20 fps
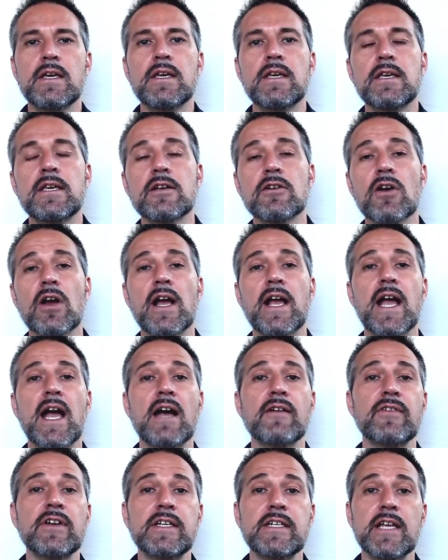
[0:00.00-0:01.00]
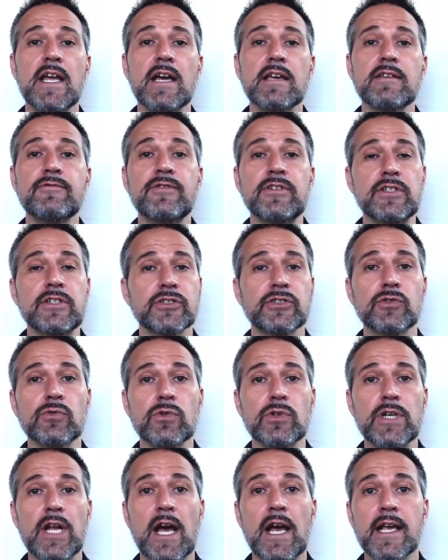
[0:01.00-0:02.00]
Here I have a knife and a
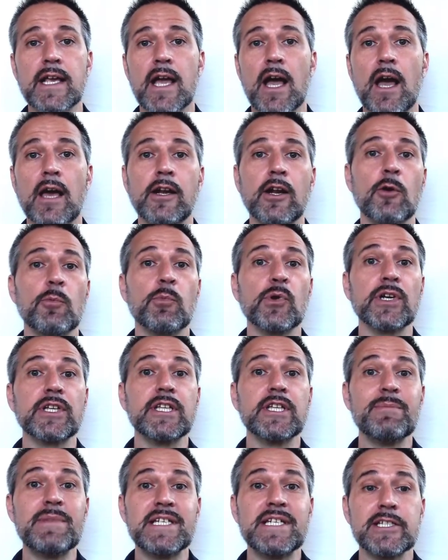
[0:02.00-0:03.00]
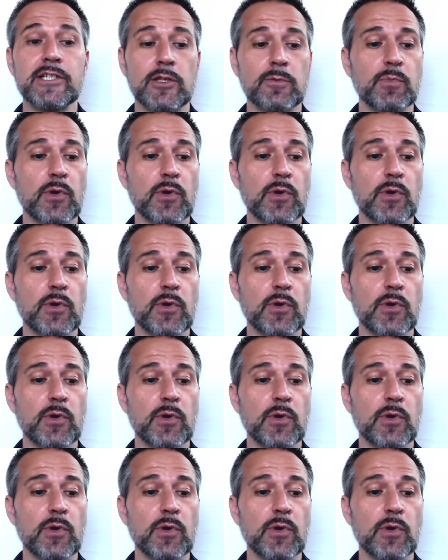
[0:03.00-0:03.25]
sword icon. I'll bring them into the